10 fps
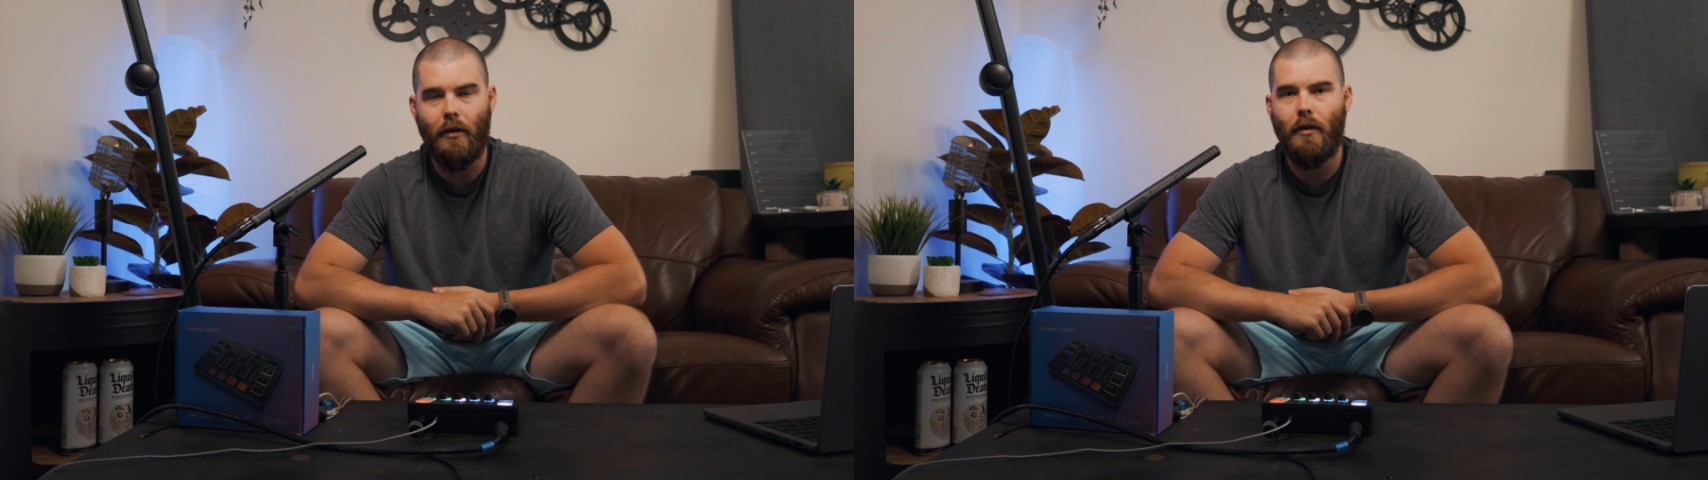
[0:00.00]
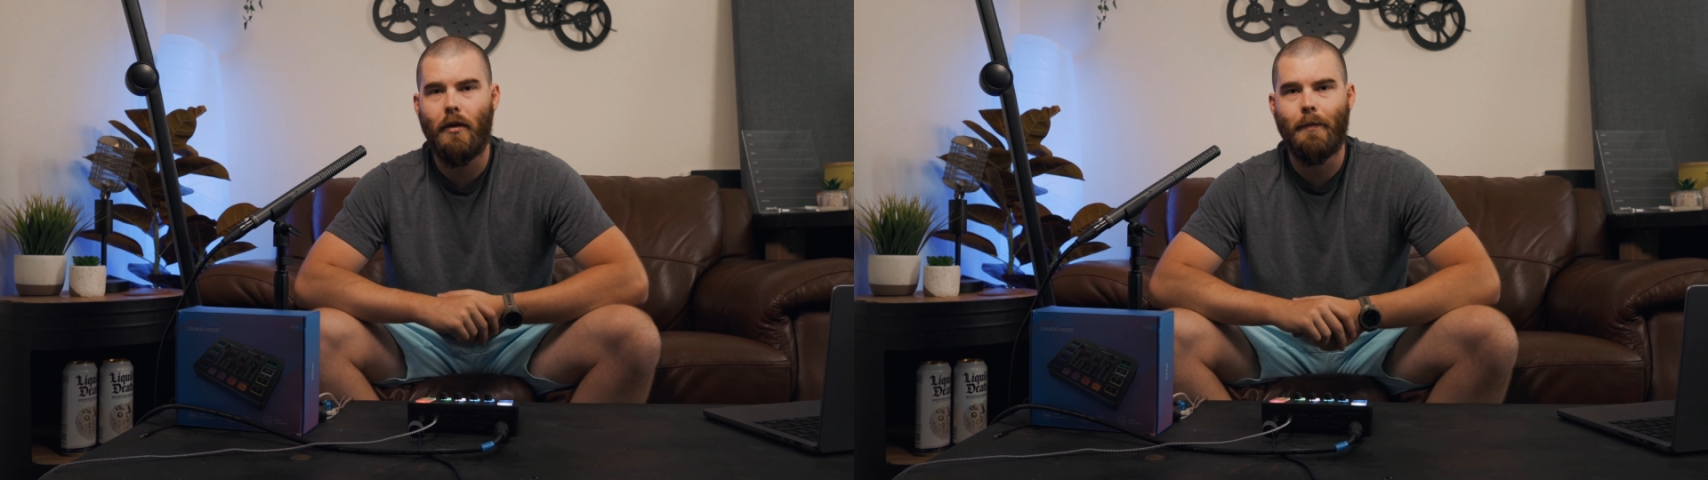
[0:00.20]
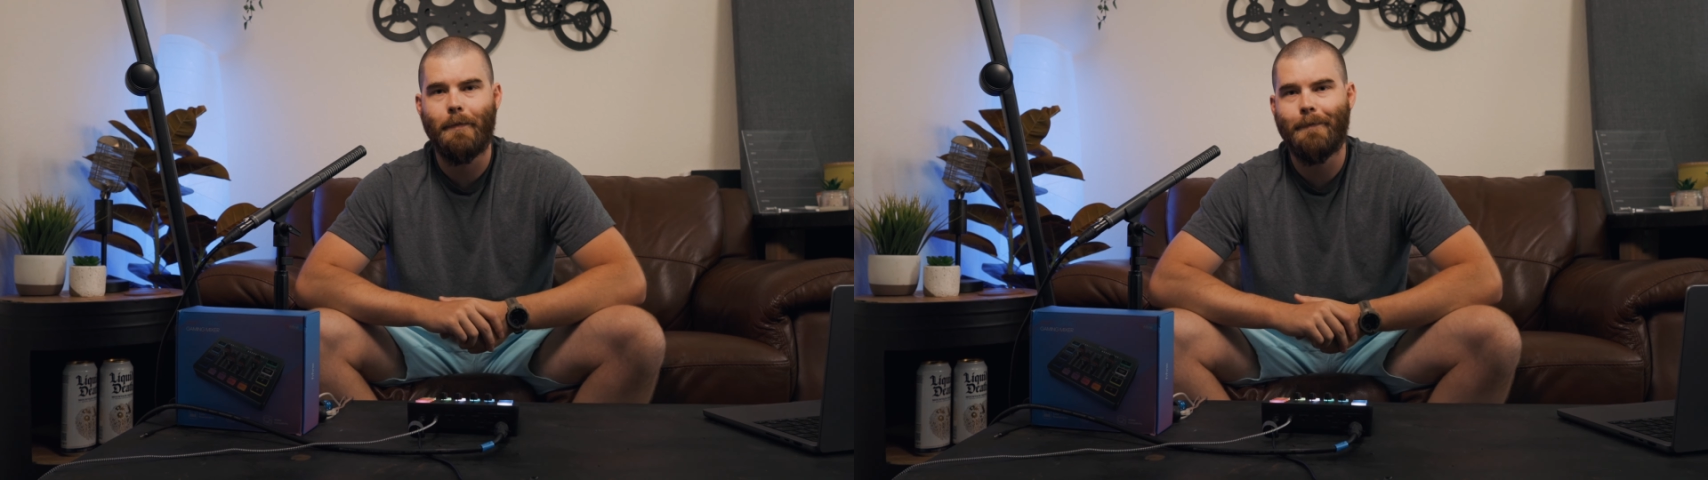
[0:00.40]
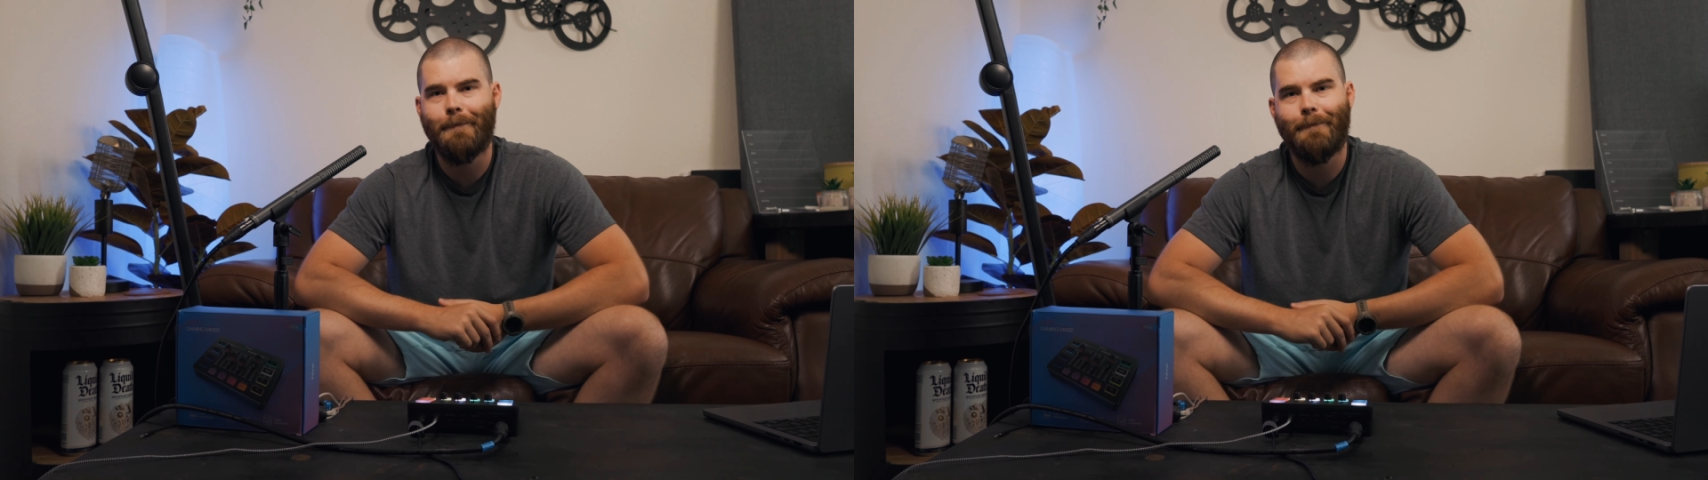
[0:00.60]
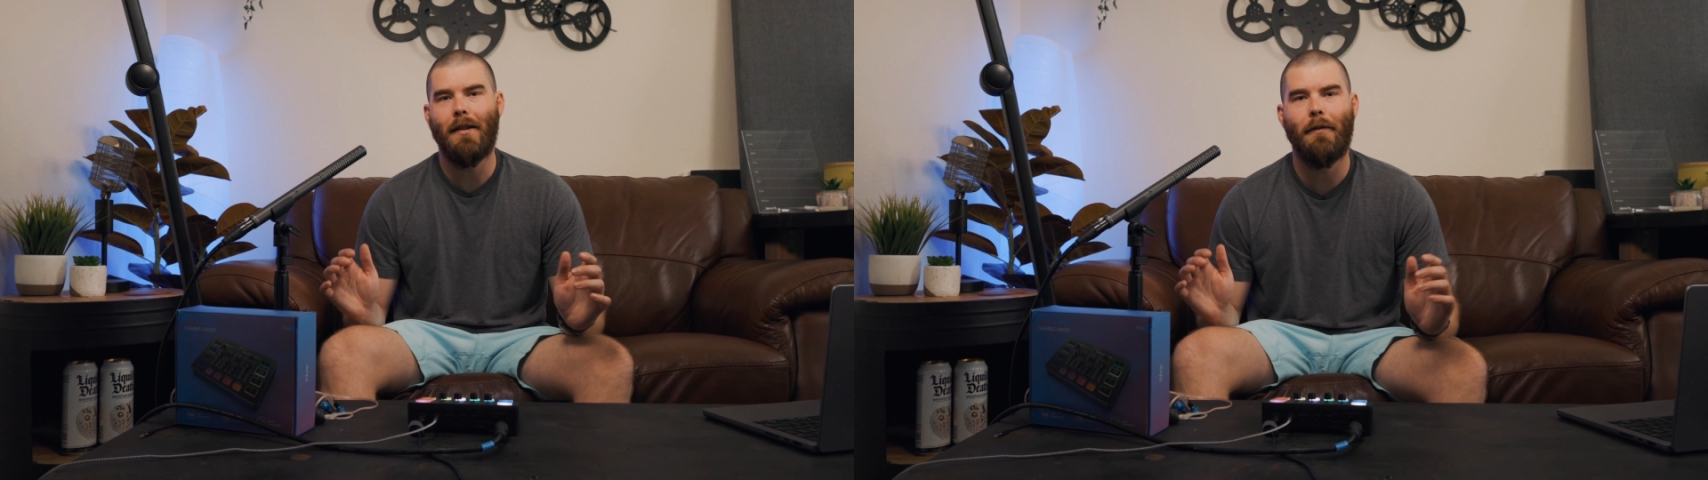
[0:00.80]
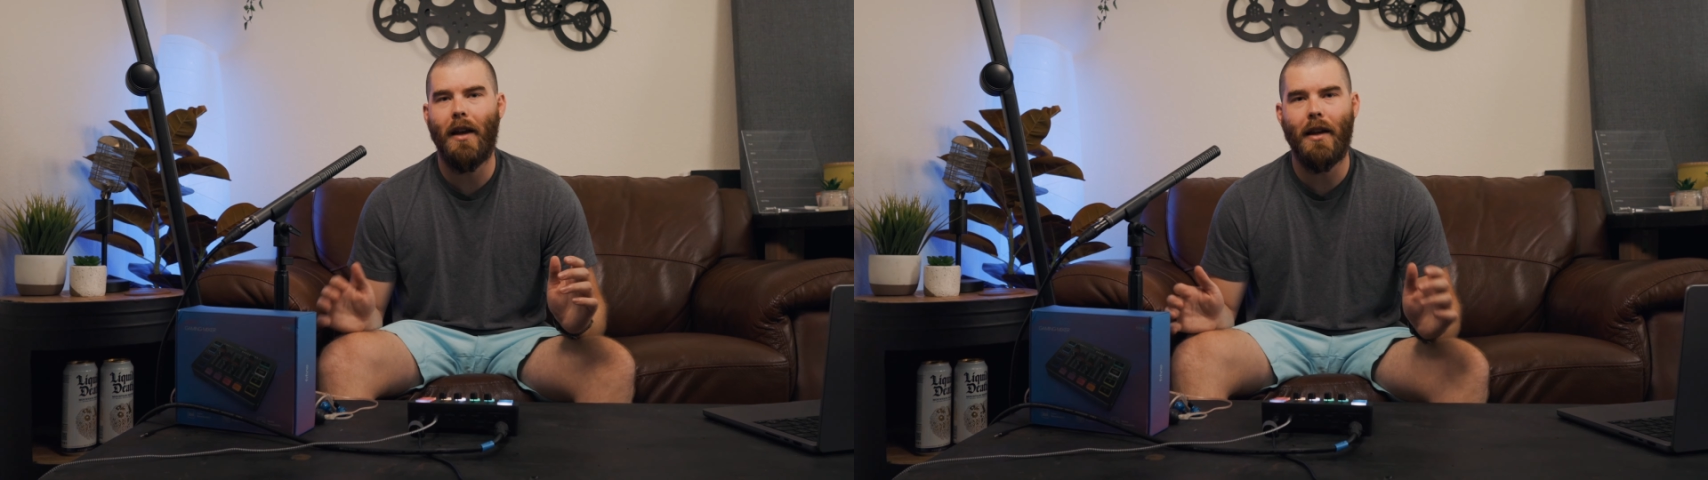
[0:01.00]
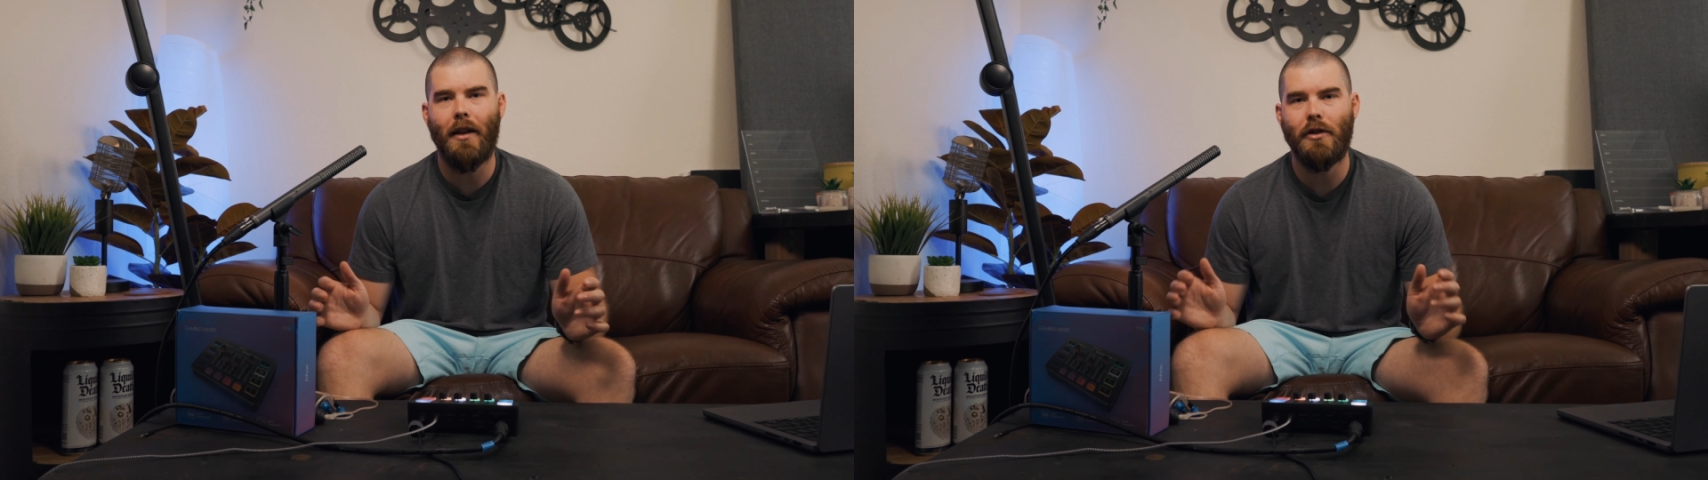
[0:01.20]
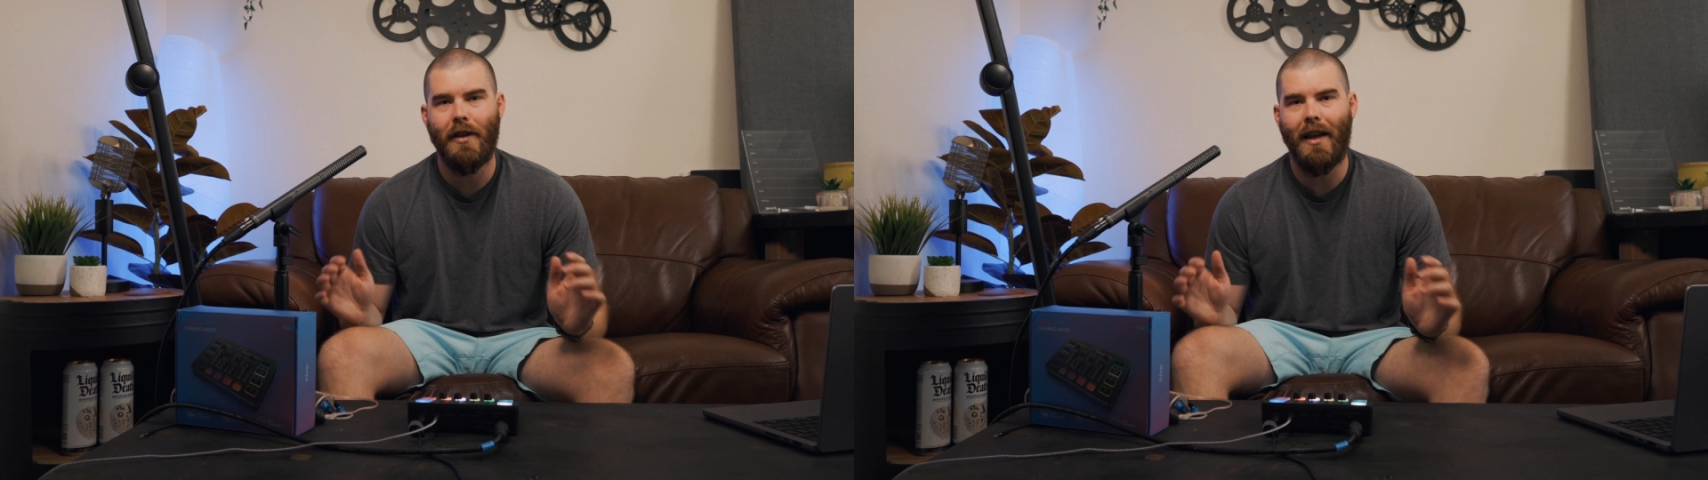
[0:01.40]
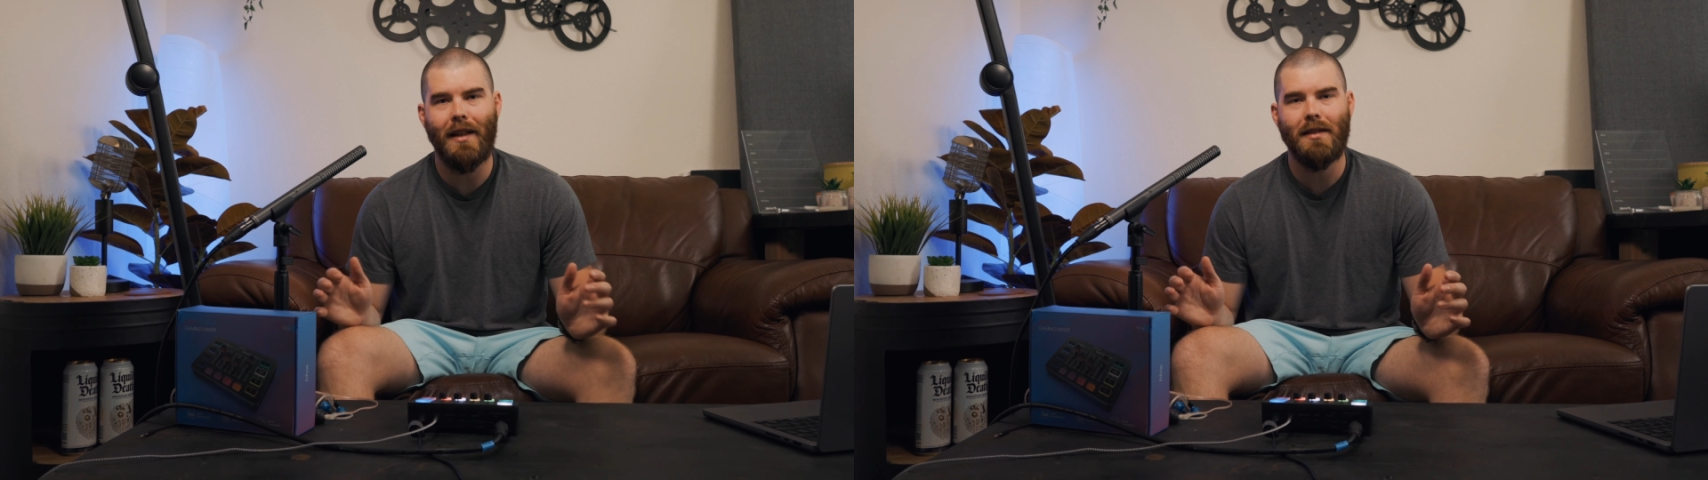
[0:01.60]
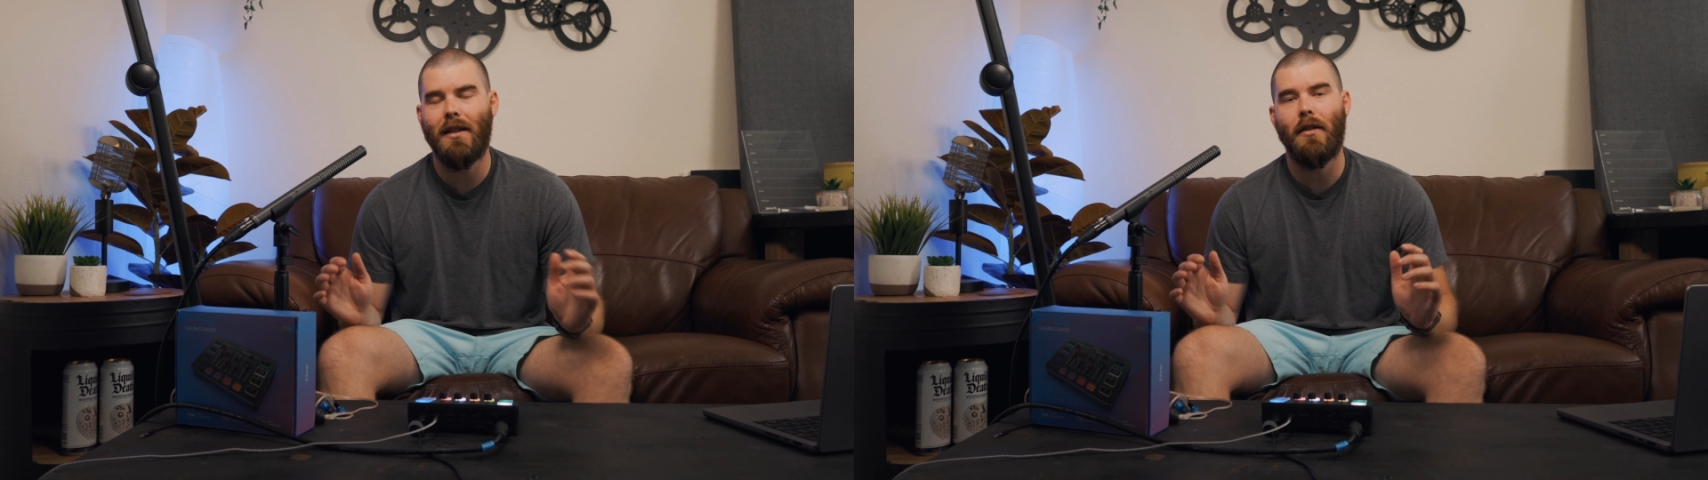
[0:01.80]
Probably the biggest advantage the
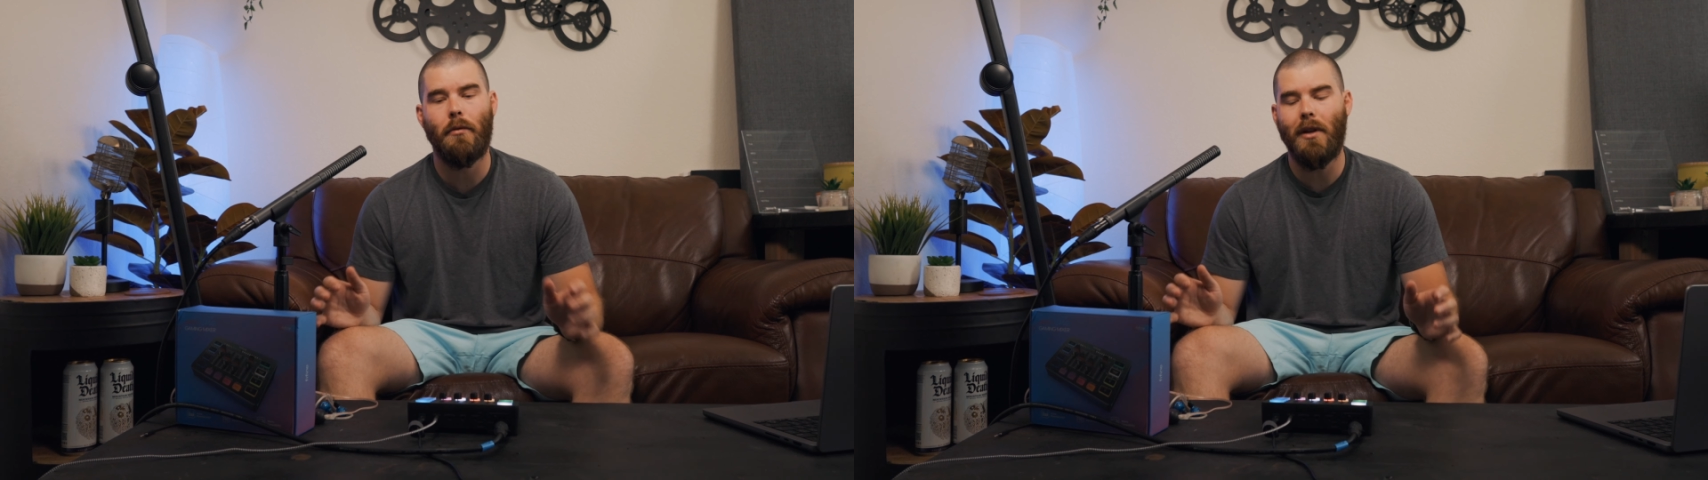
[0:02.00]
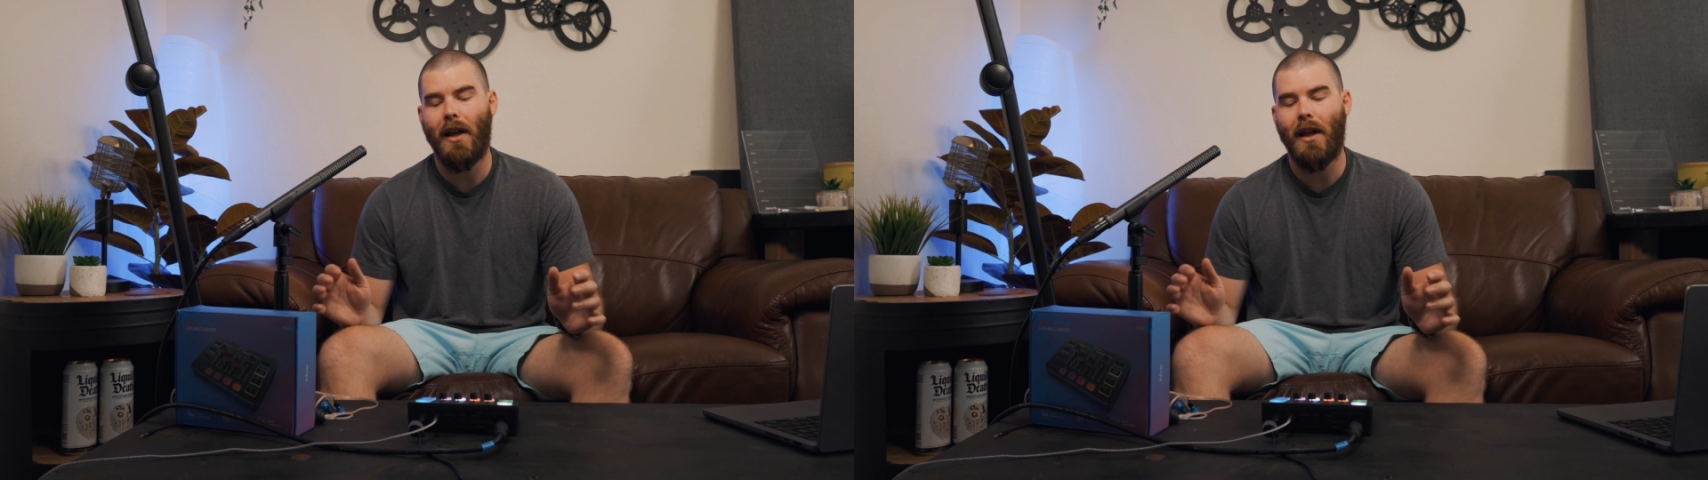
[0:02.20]
SC3